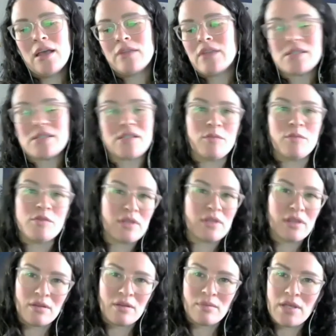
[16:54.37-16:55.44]
That's not music
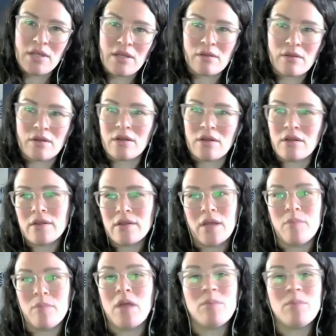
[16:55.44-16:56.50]
therapy either.
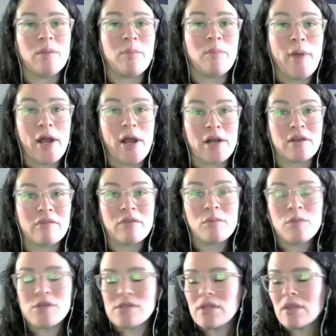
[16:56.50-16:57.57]
It might be part of a
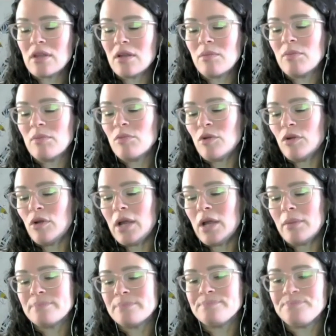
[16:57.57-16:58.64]
music therapy program,